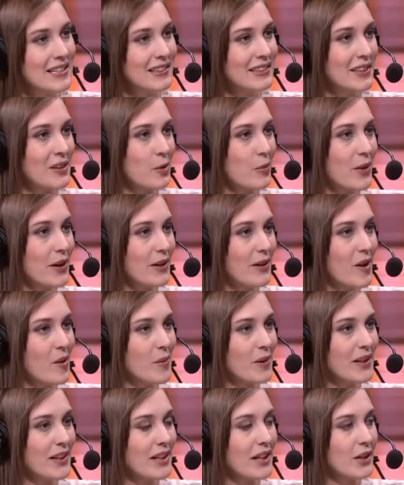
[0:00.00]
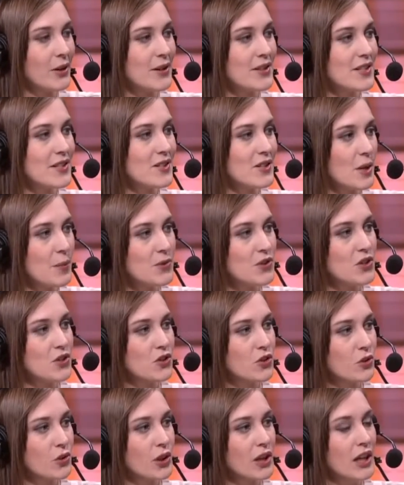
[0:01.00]
little bit, coming in here as a
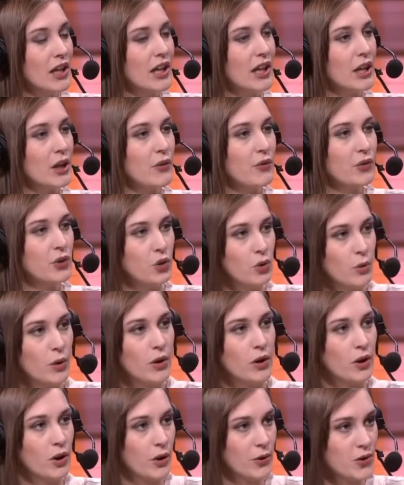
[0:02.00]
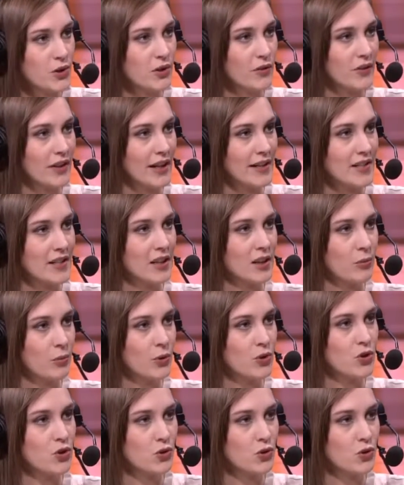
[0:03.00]
substitute. If you were a coach of that team, would you